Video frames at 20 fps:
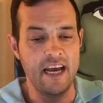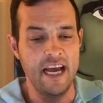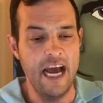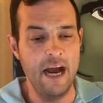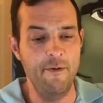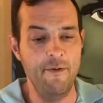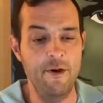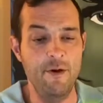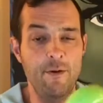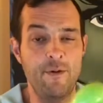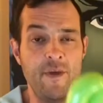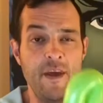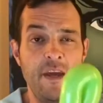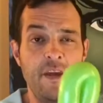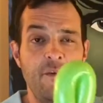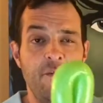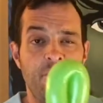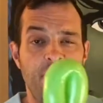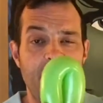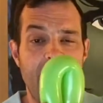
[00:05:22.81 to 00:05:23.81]
And when you think
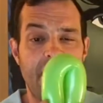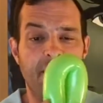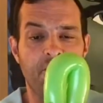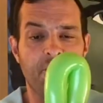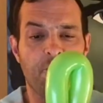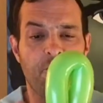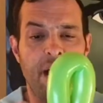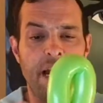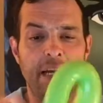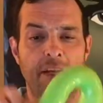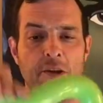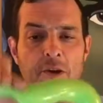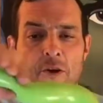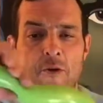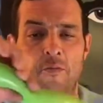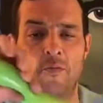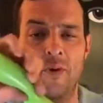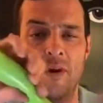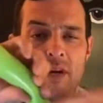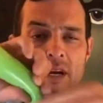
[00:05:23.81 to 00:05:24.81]
you found the right
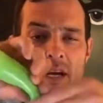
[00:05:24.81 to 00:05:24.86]
loop,